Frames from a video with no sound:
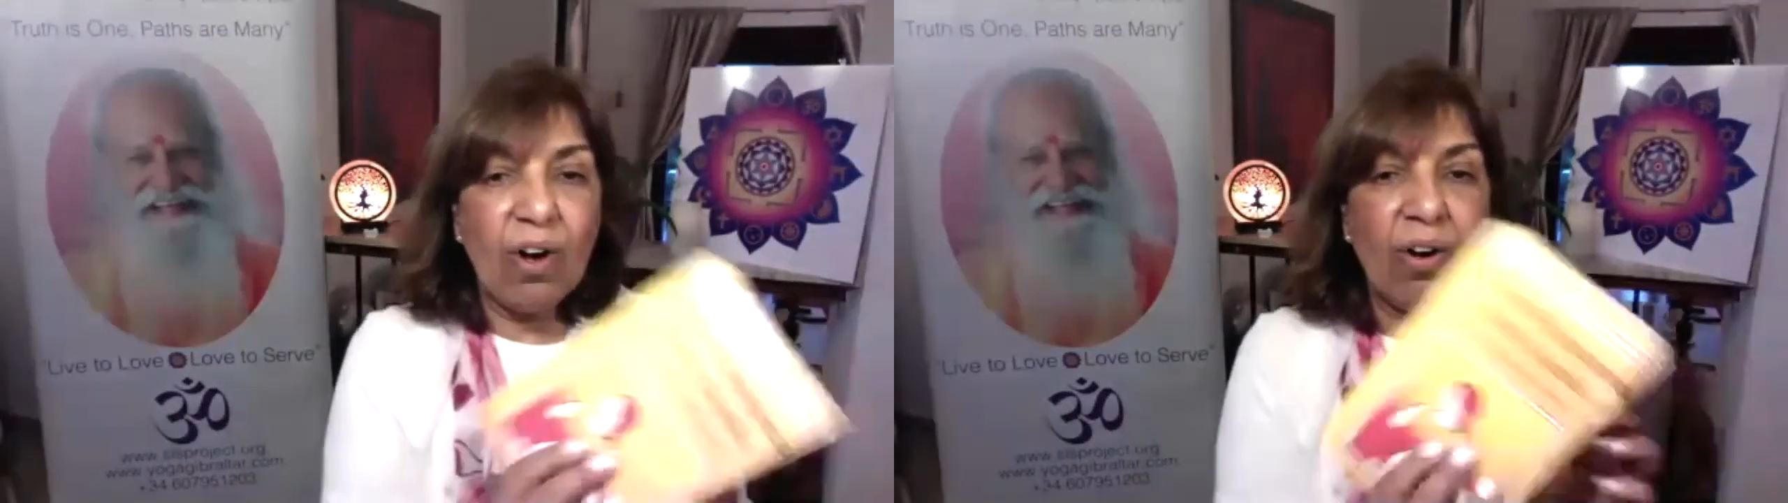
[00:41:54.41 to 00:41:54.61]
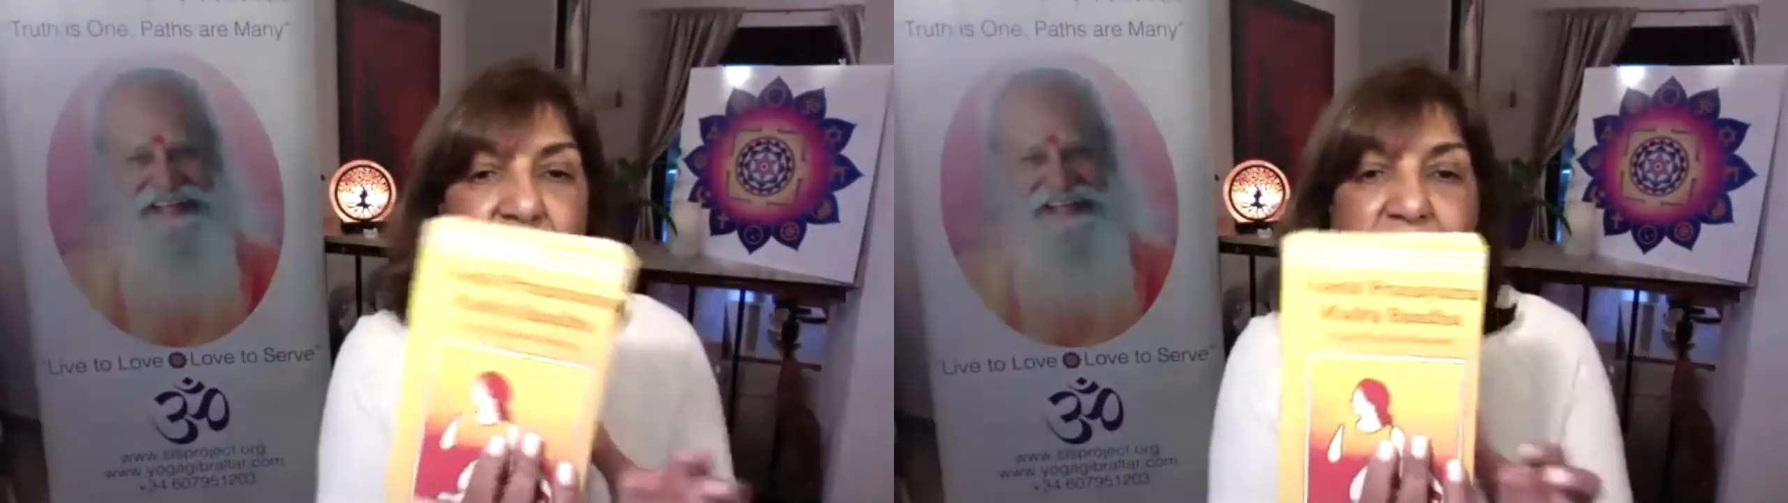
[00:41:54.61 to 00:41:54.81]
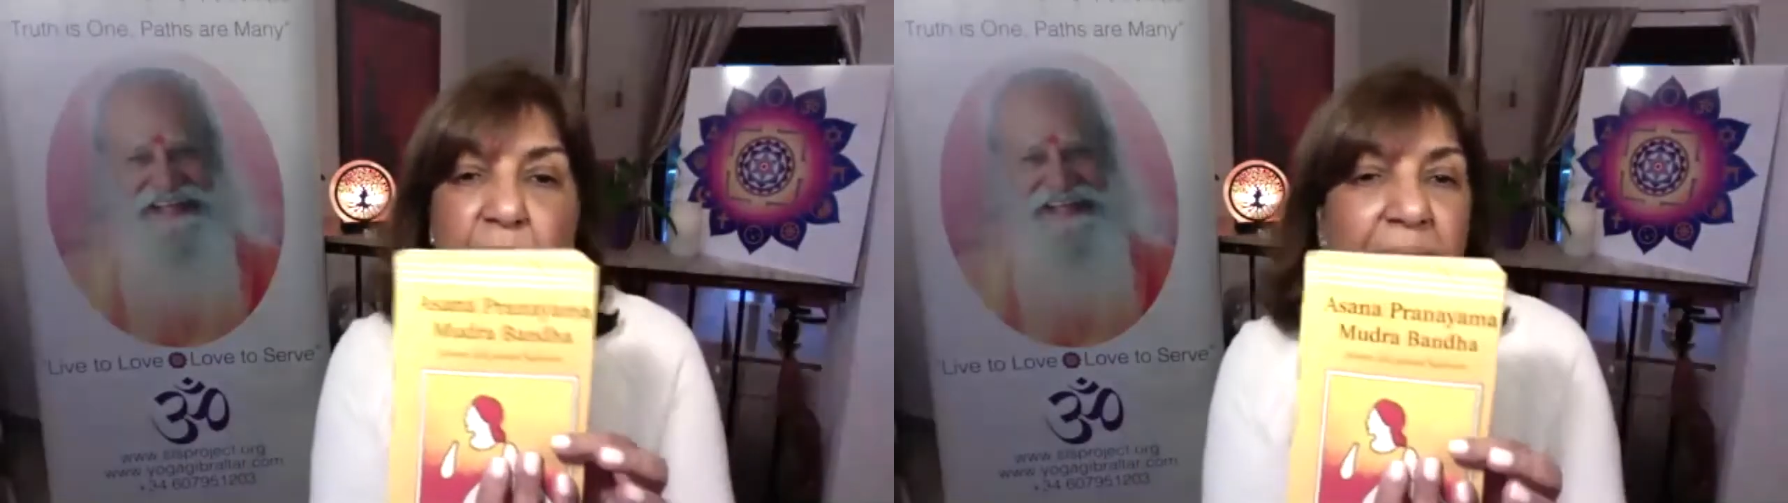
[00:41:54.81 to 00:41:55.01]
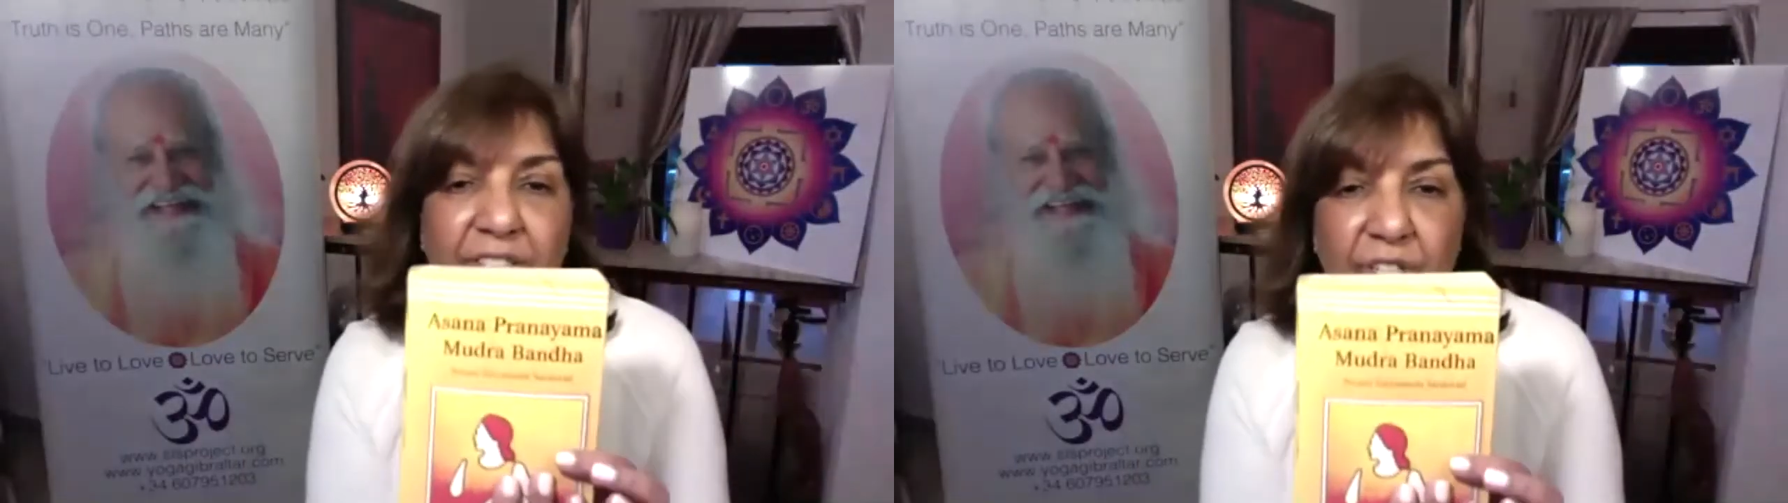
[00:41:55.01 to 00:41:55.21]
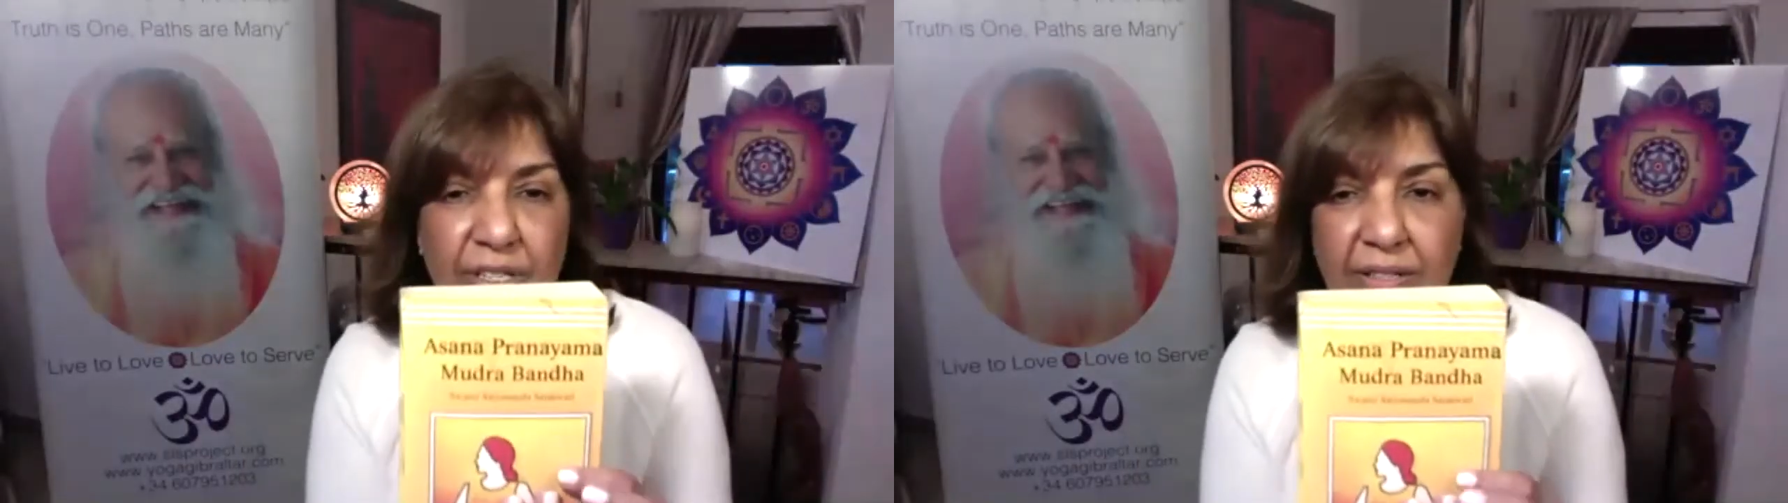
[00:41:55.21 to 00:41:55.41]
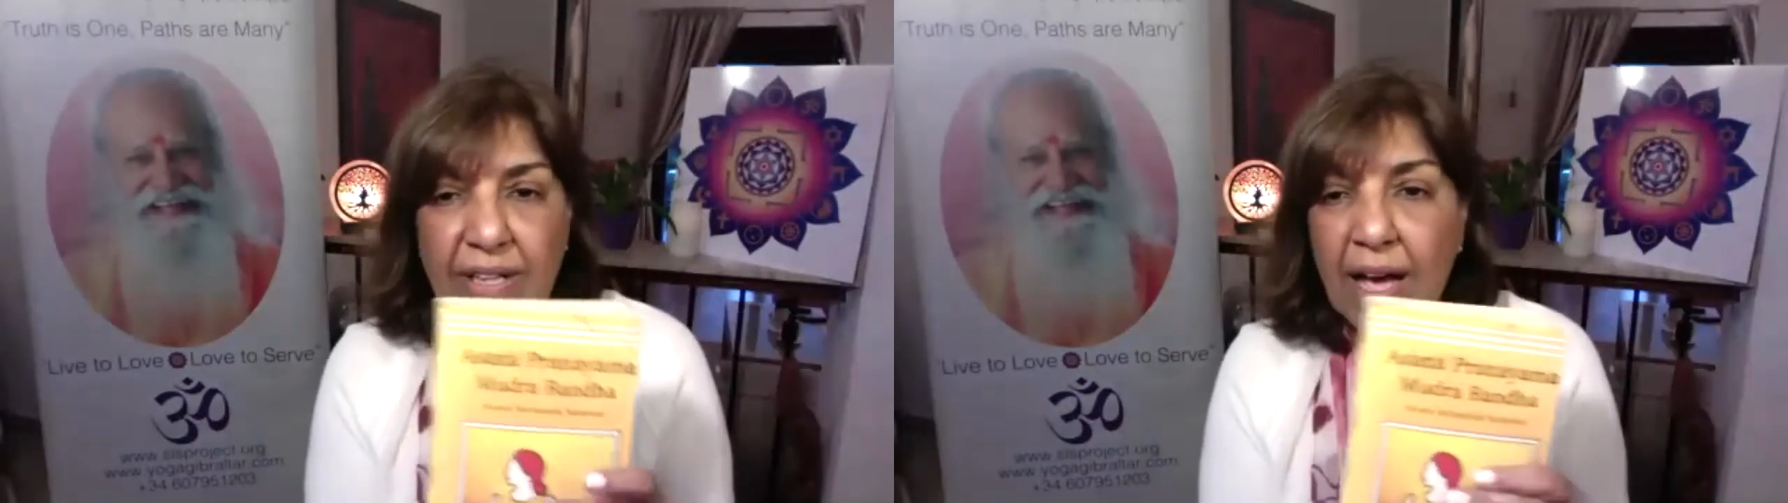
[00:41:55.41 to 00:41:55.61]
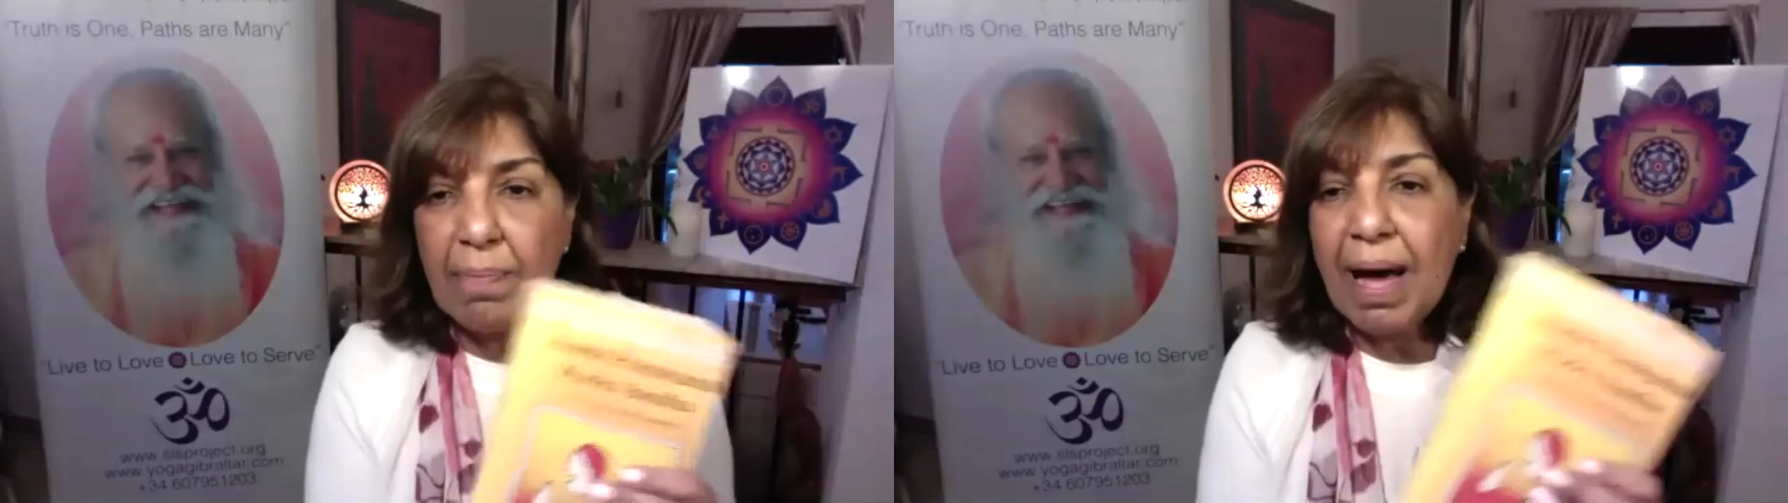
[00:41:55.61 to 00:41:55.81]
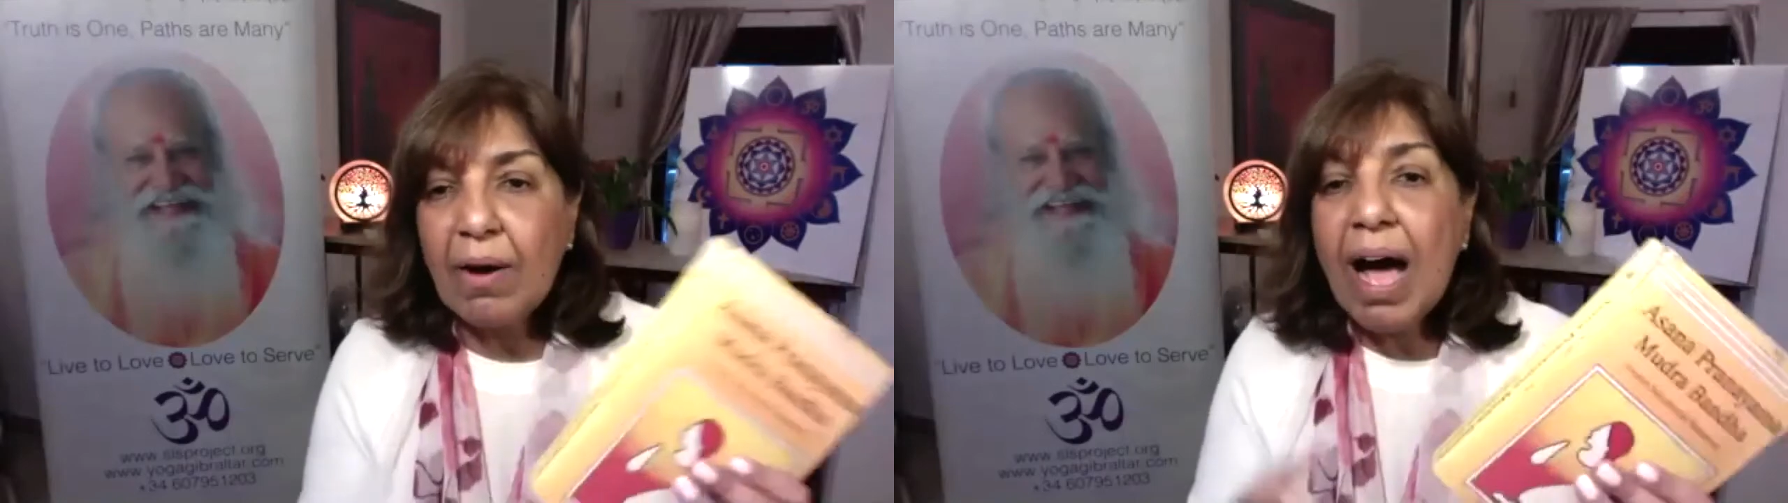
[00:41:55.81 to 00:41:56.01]
all the questions
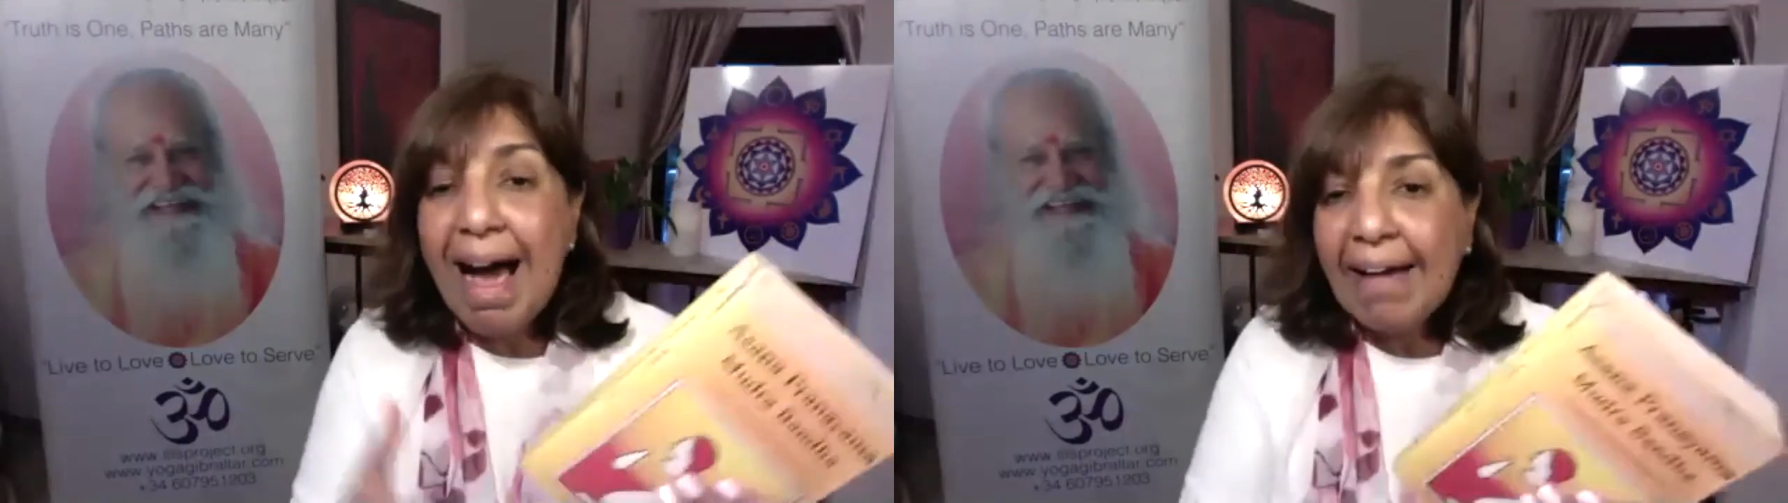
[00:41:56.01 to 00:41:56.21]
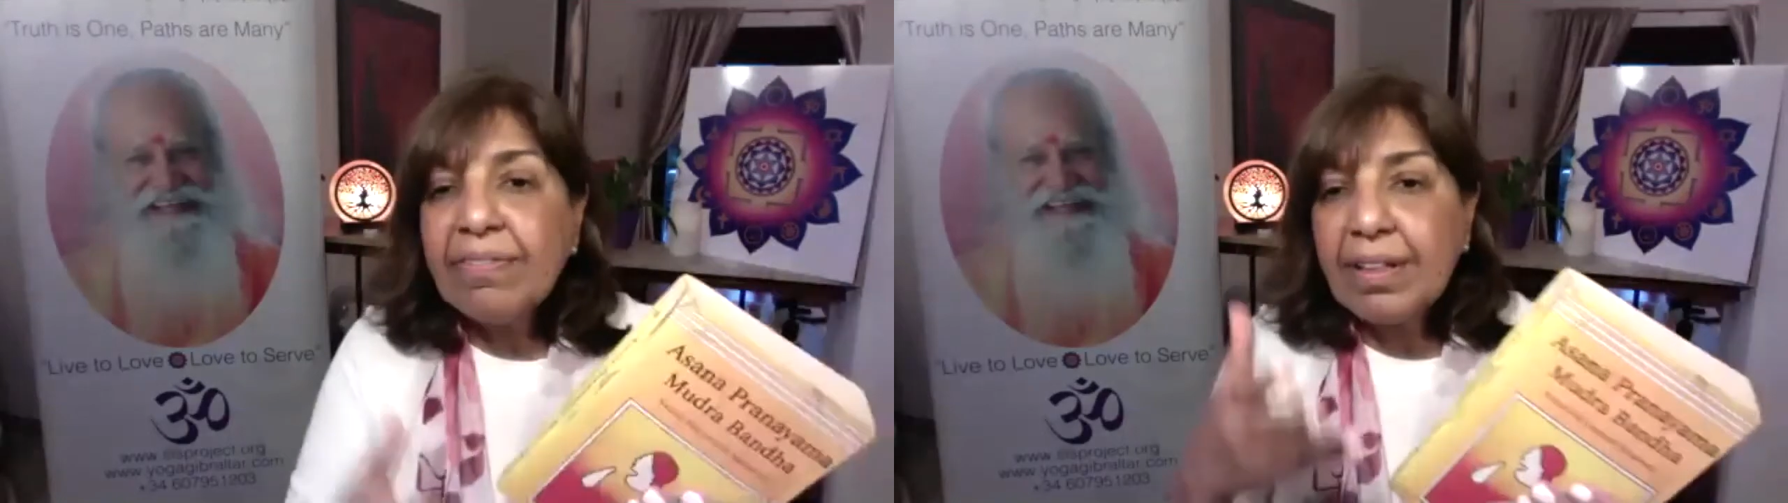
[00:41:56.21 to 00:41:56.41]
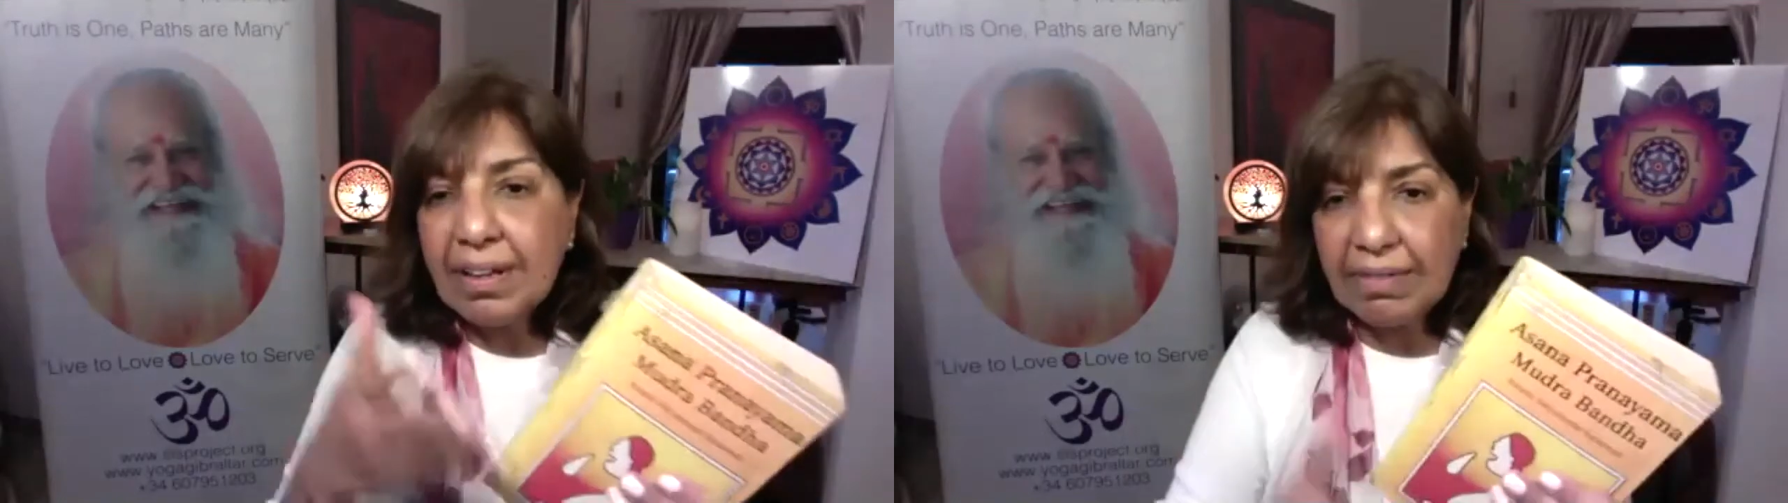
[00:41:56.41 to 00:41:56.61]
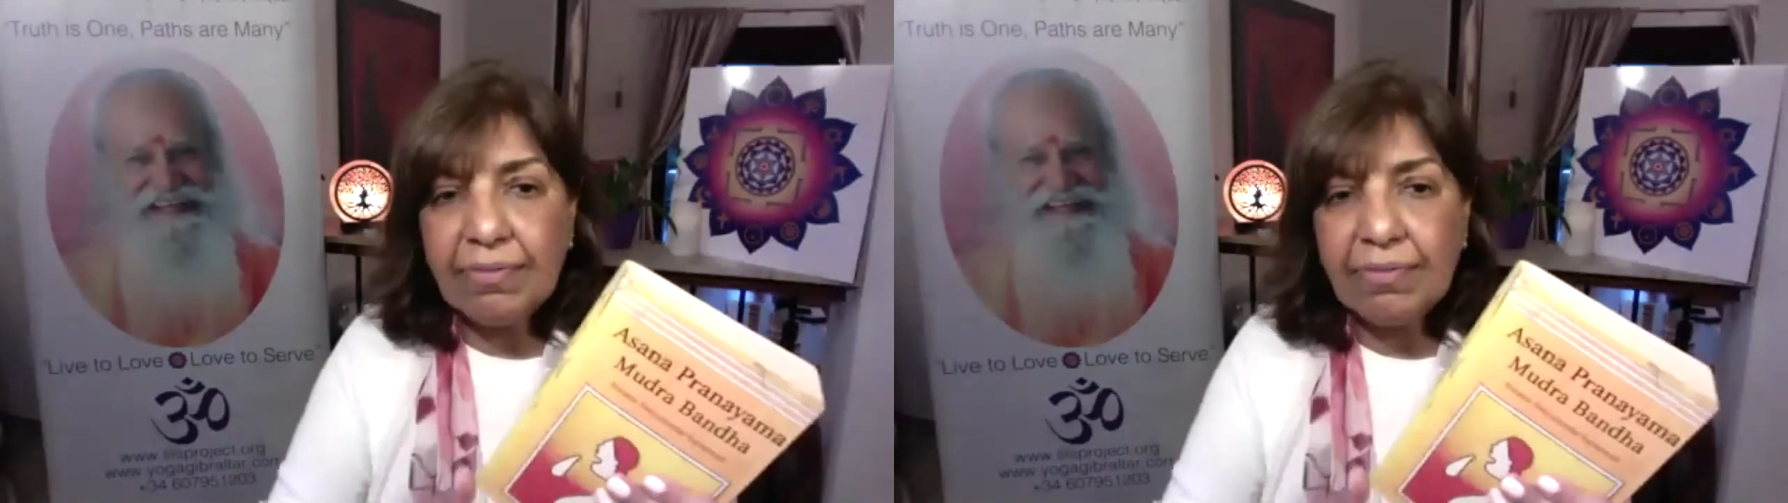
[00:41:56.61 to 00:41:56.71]
about hatha